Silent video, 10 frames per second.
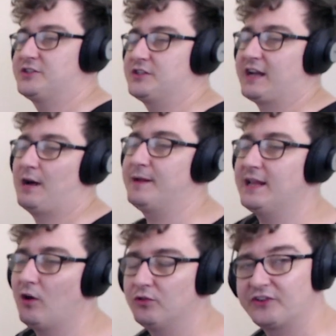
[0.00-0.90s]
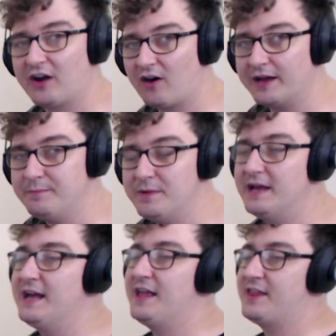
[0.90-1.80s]
to come in on time,
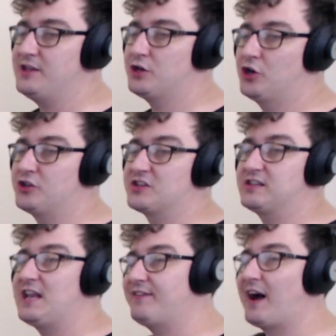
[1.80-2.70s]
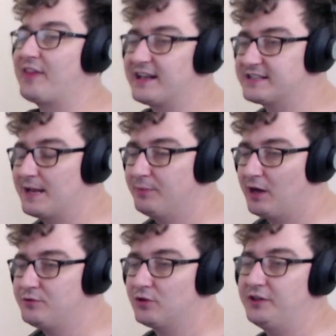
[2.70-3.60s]
then you could just leave out that skip
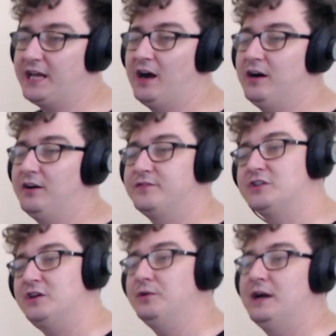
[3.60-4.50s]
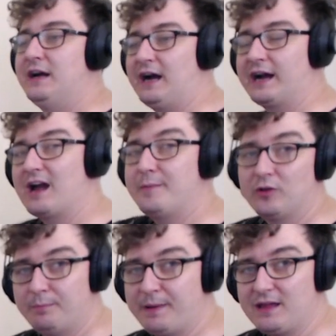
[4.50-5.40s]
note on the uh of two and come
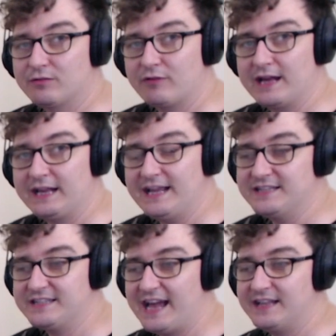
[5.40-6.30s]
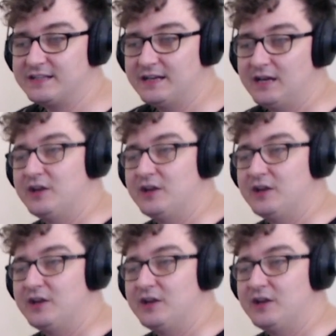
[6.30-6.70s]
in on beat three instead.